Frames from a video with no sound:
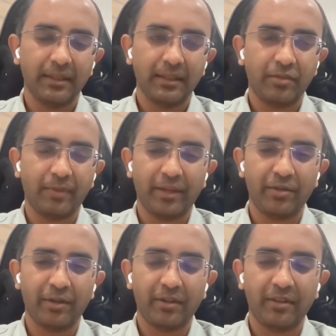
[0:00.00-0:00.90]
just to make
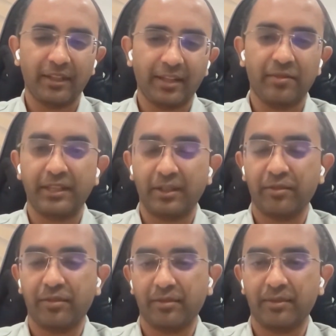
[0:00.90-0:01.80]
sure, the rest of the
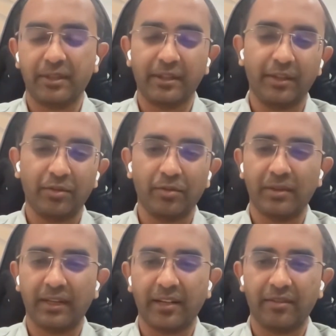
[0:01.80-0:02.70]
ecosystem continues to
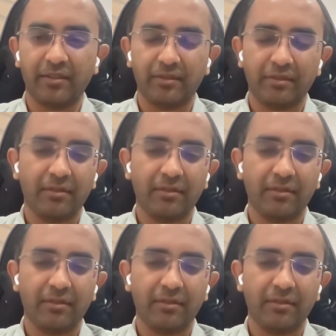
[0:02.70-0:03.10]
work as is.